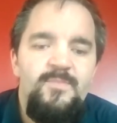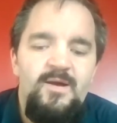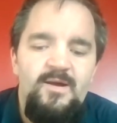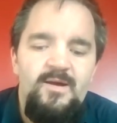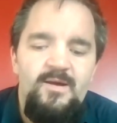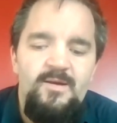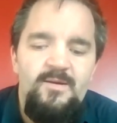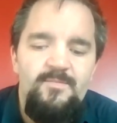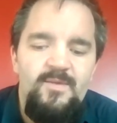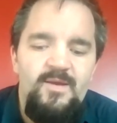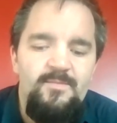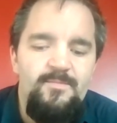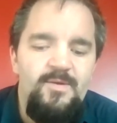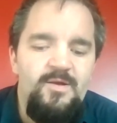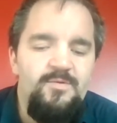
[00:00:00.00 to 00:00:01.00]

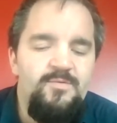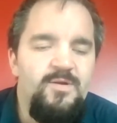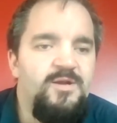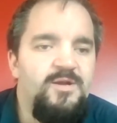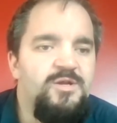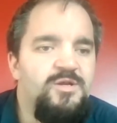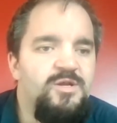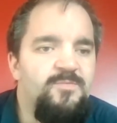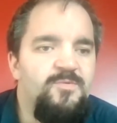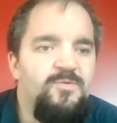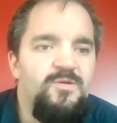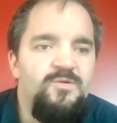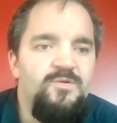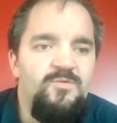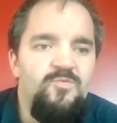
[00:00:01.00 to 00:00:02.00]
and build relationships
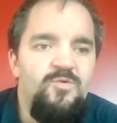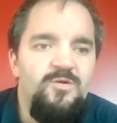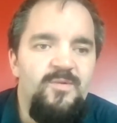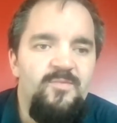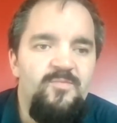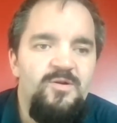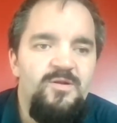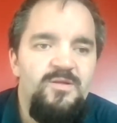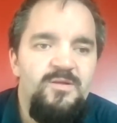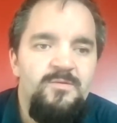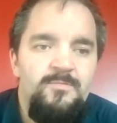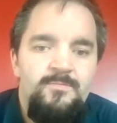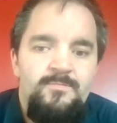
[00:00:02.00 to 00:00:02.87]
with school board members,